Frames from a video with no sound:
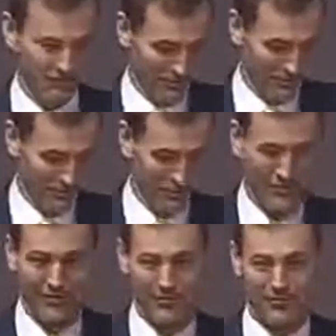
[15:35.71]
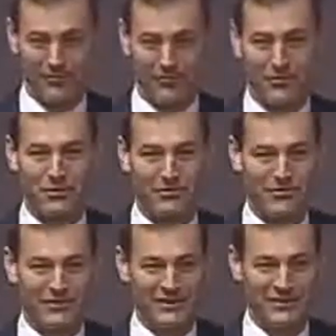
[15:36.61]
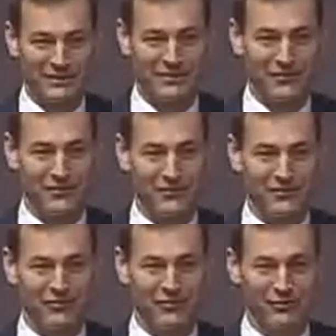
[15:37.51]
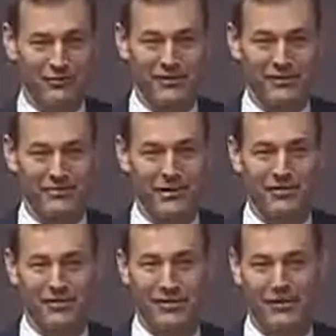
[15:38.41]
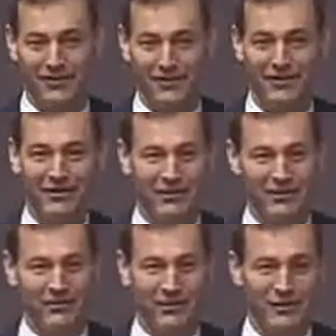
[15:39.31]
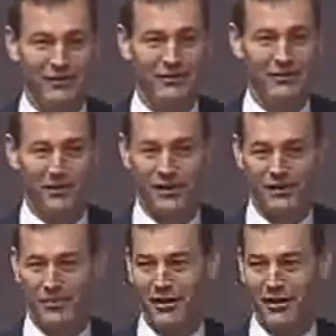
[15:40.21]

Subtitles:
you look at their normal physical, yearly physical, and a month later, they've had a huge AMI.